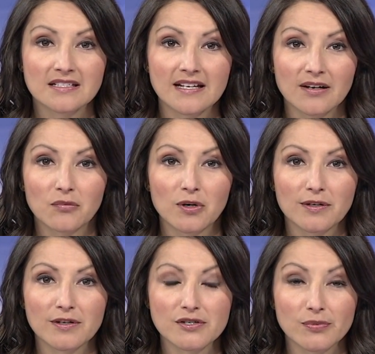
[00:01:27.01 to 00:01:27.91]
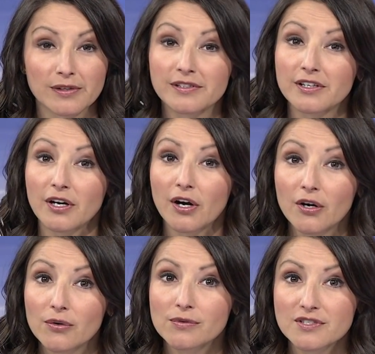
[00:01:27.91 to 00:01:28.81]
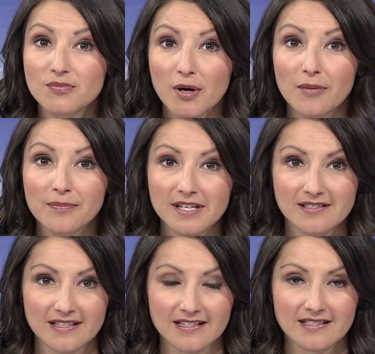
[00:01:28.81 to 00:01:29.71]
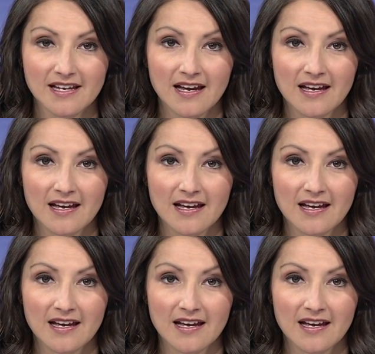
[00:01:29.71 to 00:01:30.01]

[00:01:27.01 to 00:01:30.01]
saying workers were their own small business.